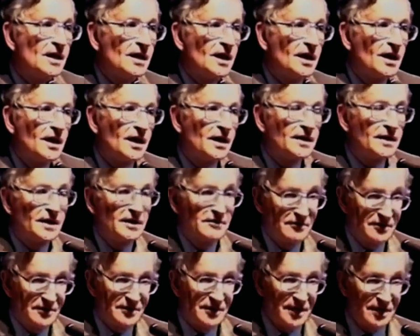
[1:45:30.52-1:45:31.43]
And
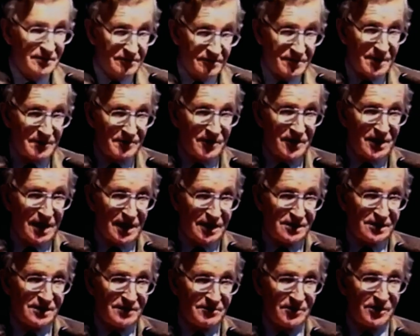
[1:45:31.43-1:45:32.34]
remember,
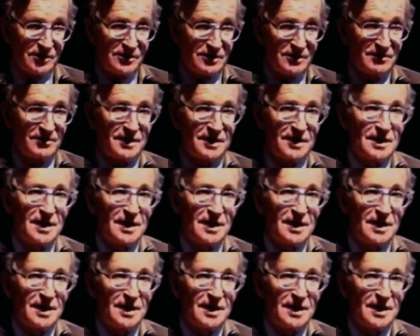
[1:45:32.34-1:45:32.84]
that's supposed to be